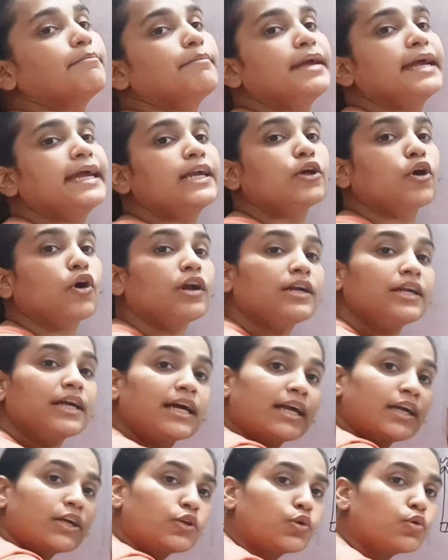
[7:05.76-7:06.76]
made on
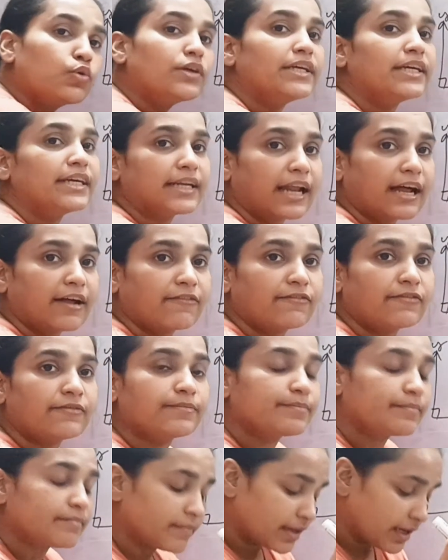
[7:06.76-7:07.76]
2D graph.
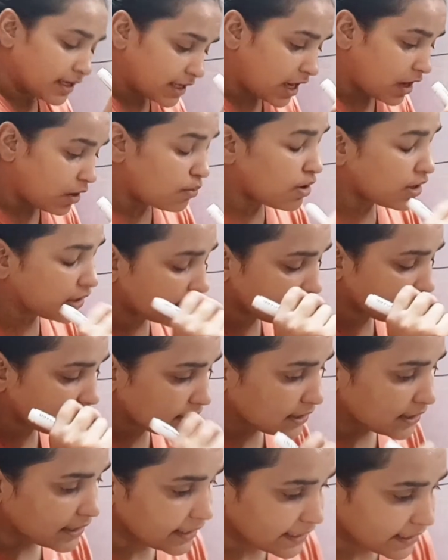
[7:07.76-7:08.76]
Now what is
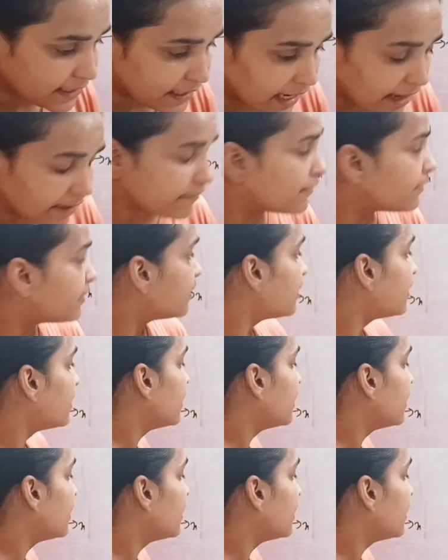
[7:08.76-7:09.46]
a 3D graph?